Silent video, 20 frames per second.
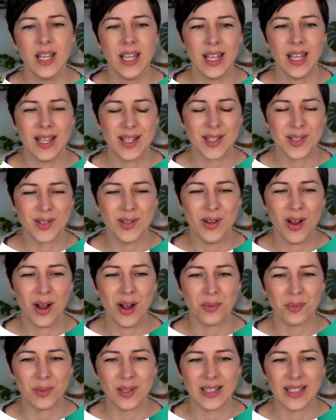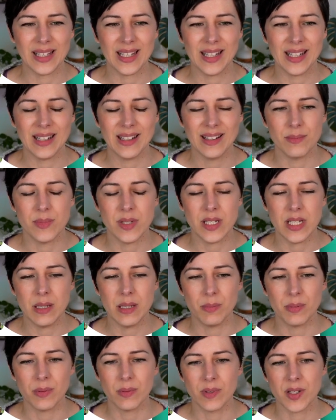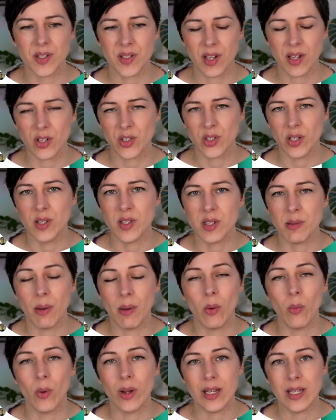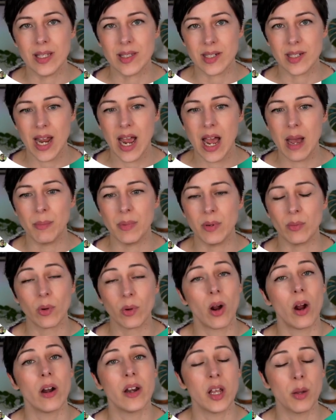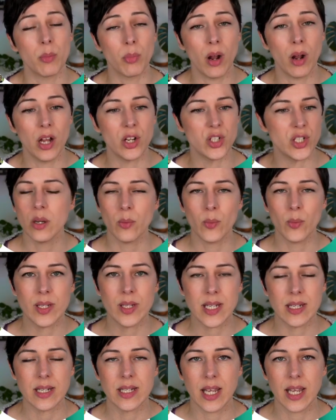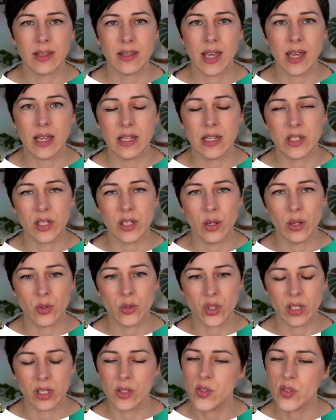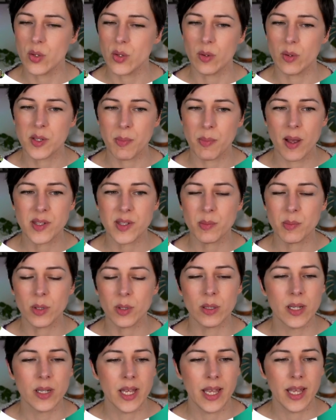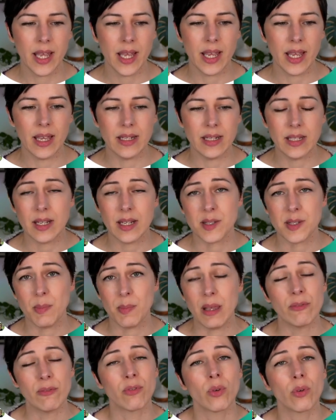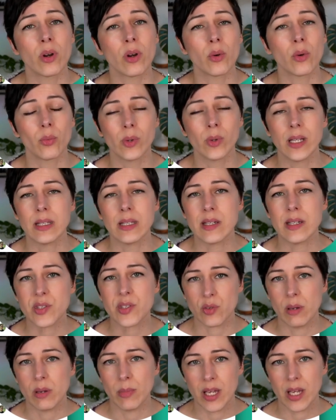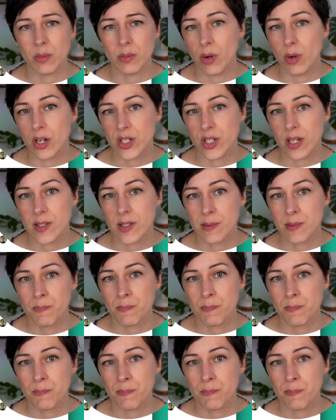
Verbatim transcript: It's not really deep discussions about what needs to happen regarding a project. We tend to get that into Notion as soon as possible, and it has made for really streamlined projects.